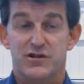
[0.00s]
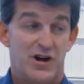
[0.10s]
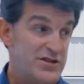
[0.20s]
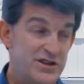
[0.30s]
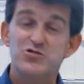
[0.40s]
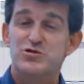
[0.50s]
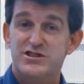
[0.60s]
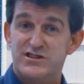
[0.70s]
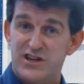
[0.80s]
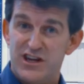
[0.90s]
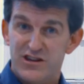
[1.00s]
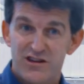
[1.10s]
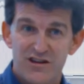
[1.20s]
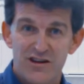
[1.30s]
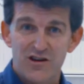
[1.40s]
And this was the seed
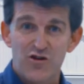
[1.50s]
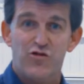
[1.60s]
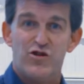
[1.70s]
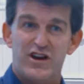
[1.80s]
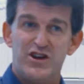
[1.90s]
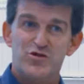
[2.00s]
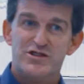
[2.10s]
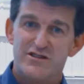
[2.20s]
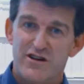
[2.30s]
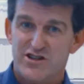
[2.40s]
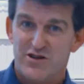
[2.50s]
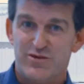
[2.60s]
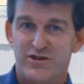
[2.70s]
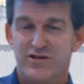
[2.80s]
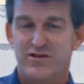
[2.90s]
for a new startup
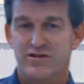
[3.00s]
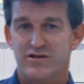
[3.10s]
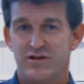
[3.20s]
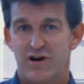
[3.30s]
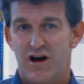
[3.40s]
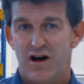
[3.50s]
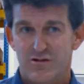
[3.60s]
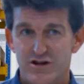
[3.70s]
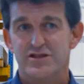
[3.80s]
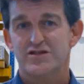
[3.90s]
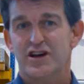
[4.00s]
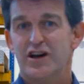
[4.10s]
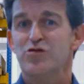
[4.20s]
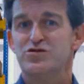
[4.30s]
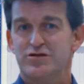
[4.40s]
recently
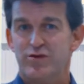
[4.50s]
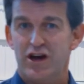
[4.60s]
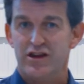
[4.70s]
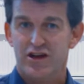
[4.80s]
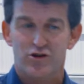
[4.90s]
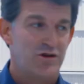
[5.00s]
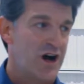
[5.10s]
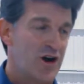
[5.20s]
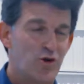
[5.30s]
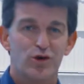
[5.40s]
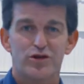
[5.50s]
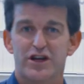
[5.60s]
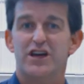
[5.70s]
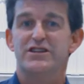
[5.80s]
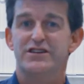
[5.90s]
launched by IDEKO and called
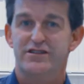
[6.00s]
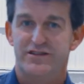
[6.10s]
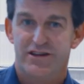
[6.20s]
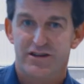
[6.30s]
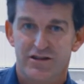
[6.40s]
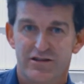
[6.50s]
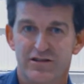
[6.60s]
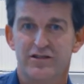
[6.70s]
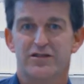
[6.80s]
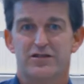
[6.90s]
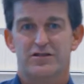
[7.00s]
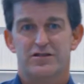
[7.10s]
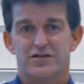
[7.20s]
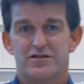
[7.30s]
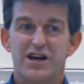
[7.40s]

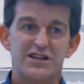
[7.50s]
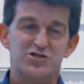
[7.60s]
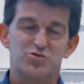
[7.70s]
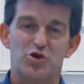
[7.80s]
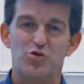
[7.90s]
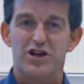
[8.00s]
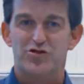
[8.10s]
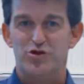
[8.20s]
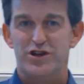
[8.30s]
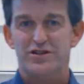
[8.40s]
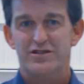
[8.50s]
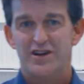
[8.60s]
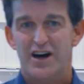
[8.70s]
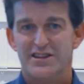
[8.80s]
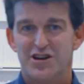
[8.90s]
NDT. That's what we are doing
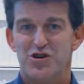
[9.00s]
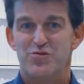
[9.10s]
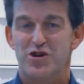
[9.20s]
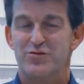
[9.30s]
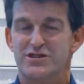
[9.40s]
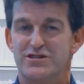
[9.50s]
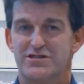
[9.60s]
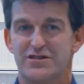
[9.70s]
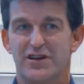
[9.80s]
at our premises